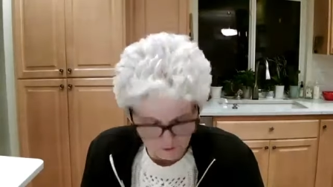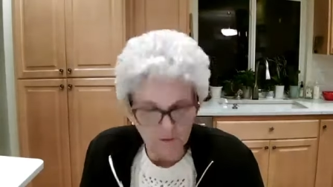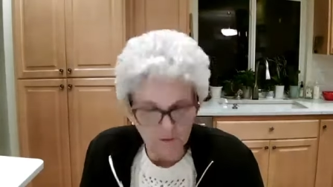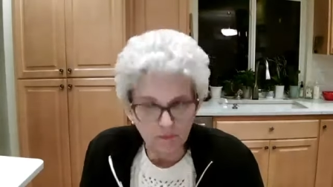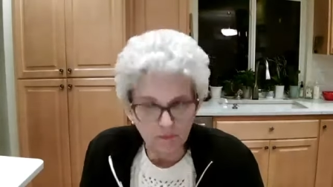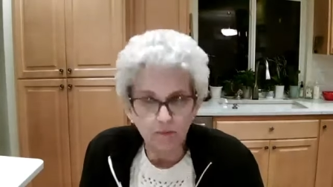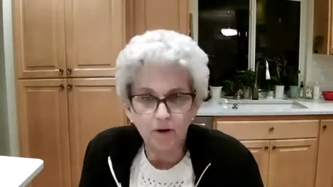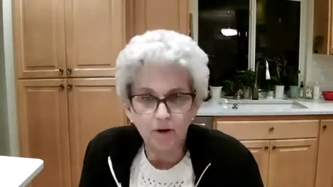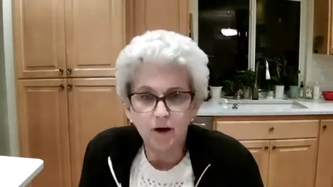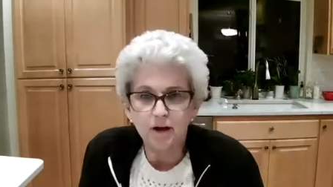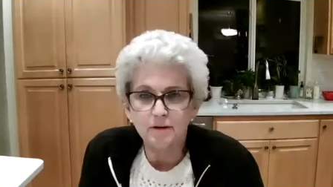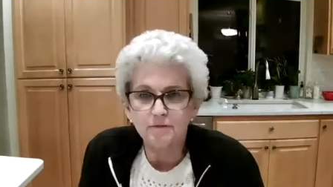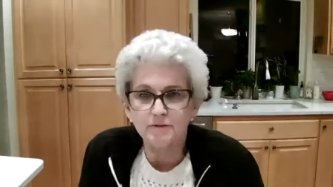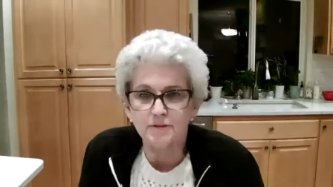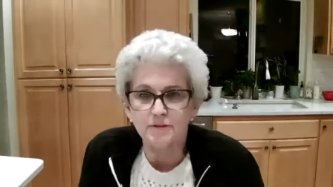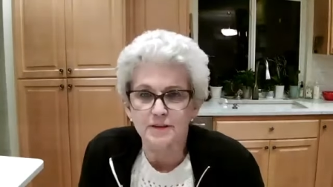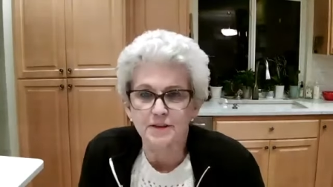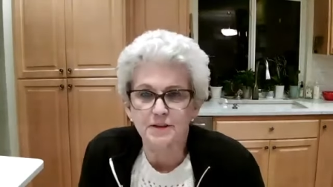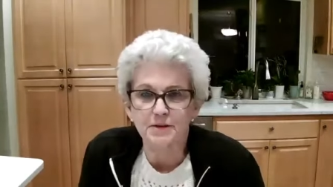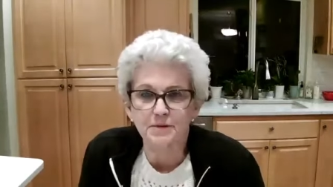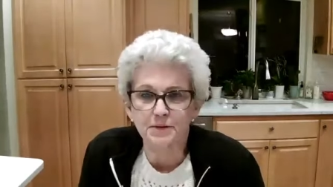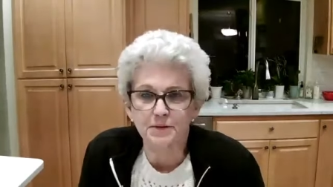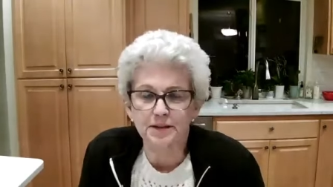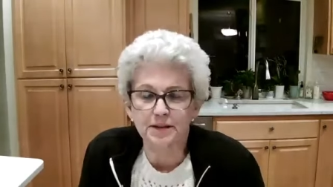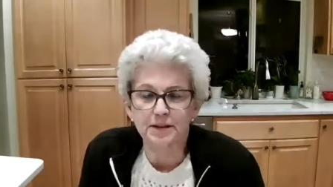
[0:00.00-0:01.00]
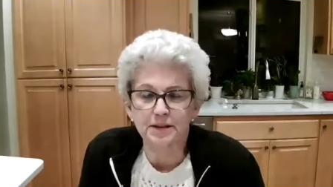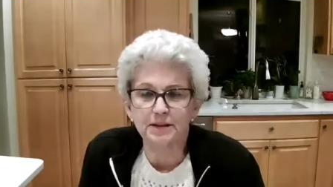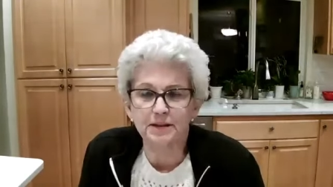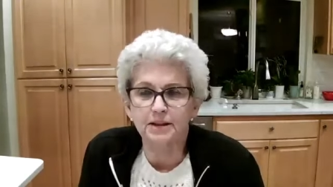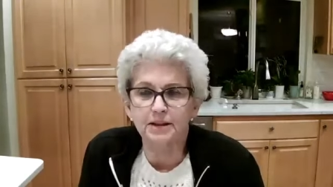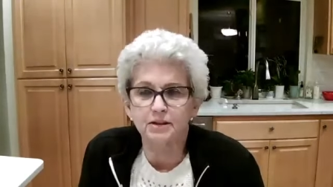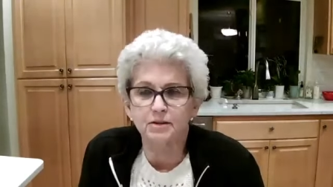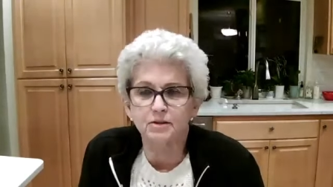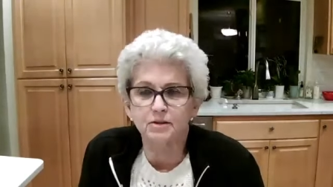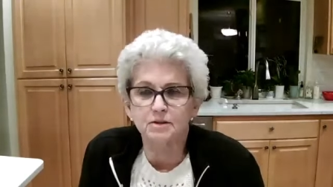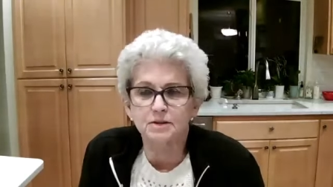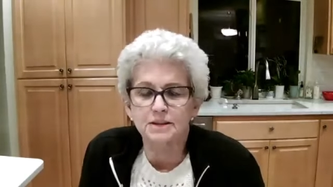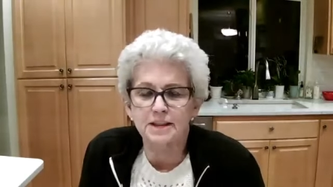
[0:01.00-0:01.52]
through the prophets was in
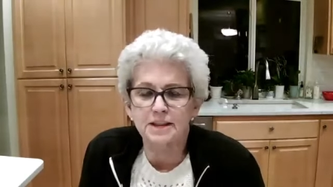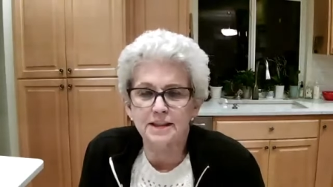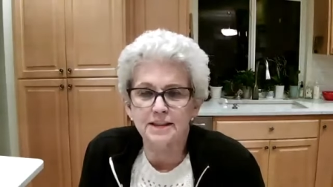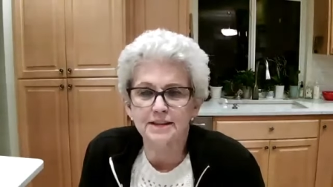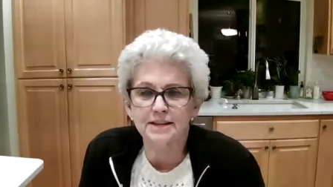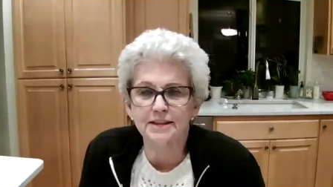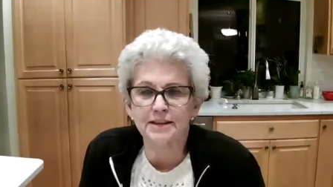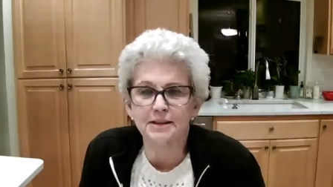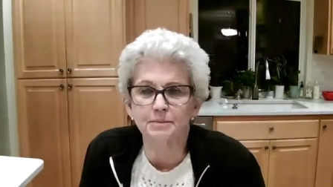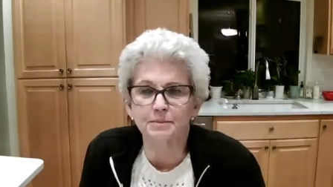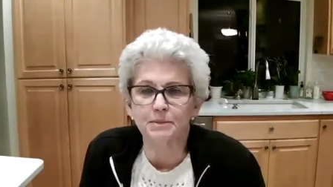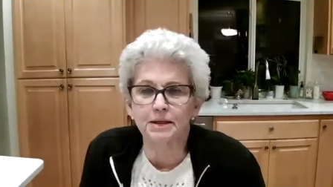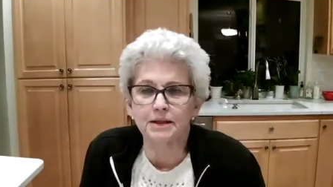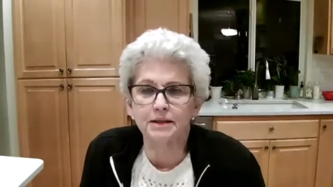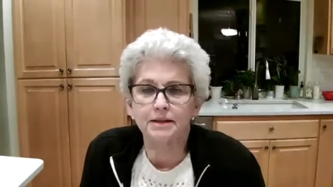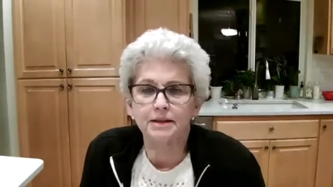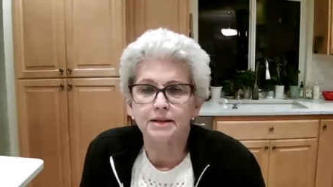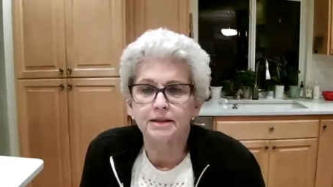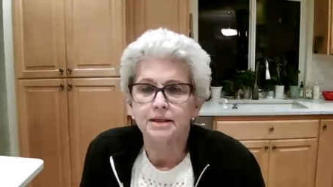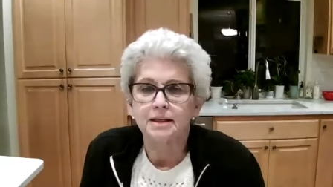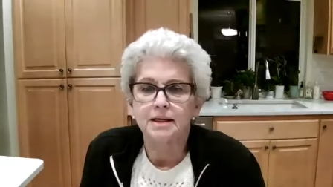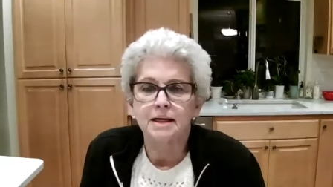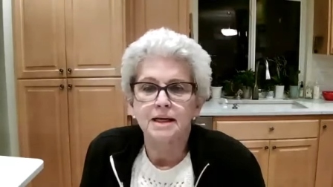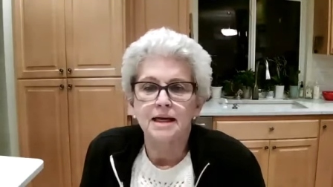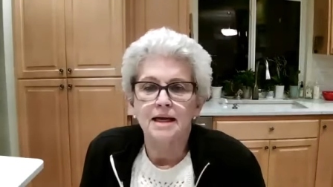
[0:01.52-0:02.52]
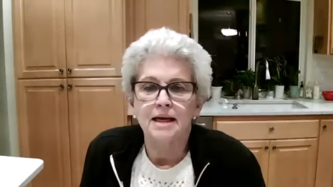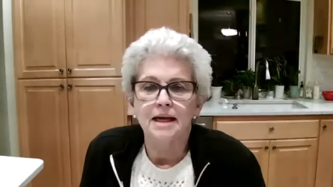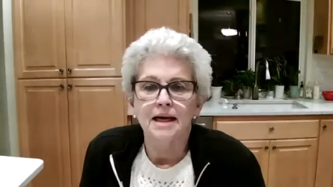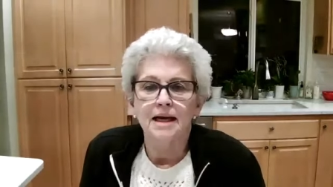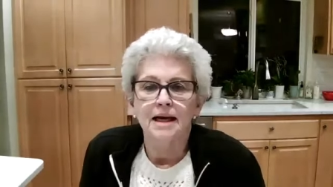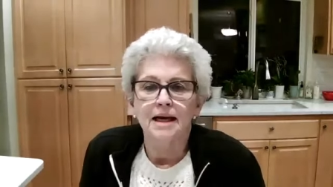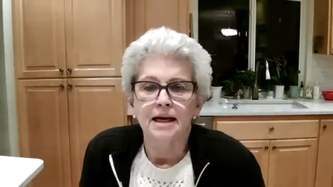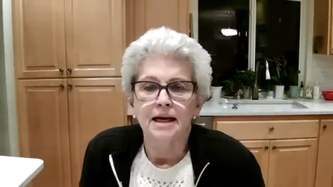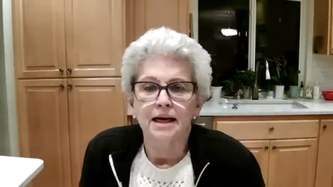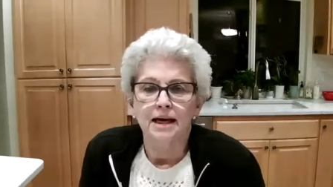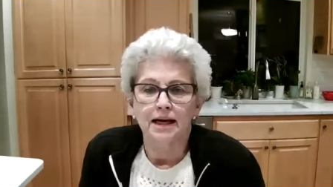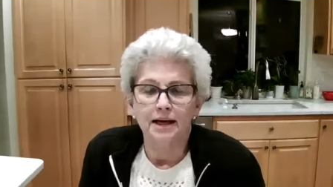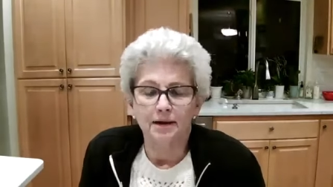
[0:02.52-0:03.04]
the Old Testament.
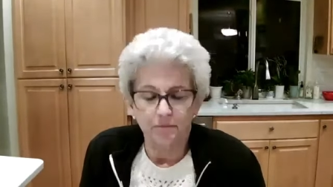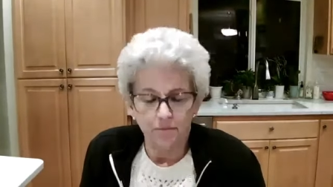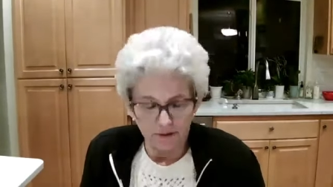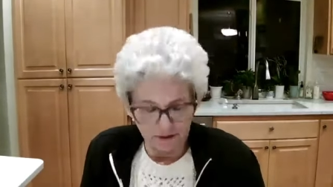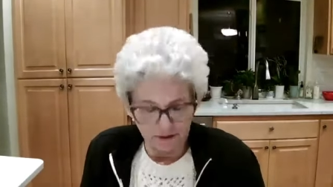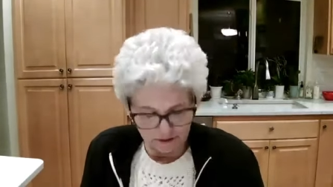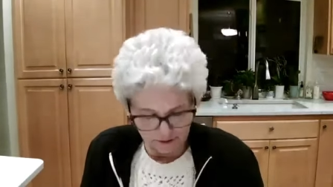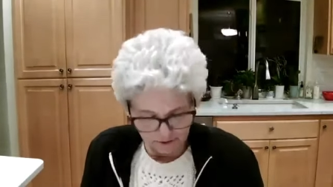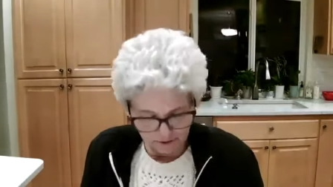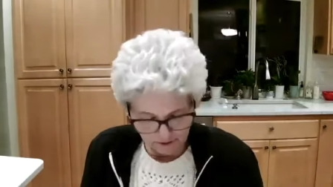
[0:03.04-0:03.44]
And